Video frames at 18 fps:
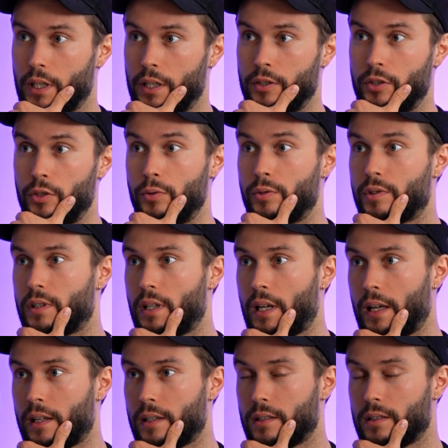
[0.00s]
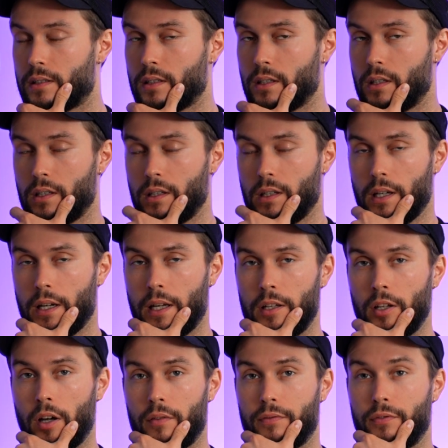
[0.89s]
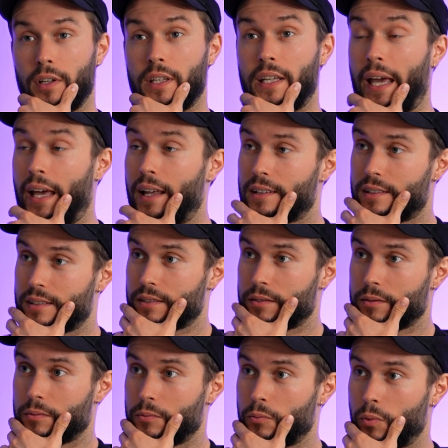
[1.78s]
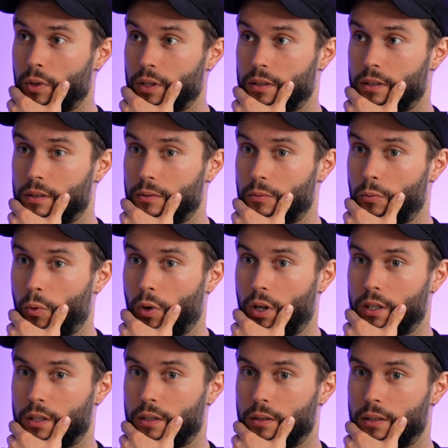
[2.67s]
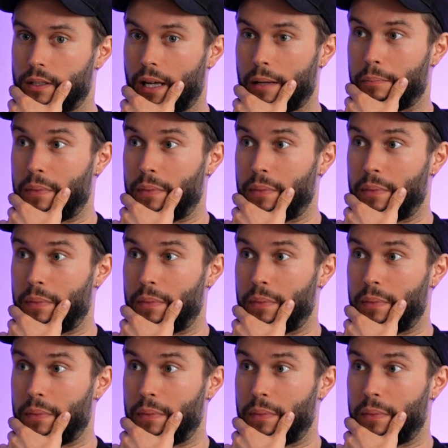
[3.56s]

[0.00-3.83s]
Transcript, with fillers: and use that and not forget what what that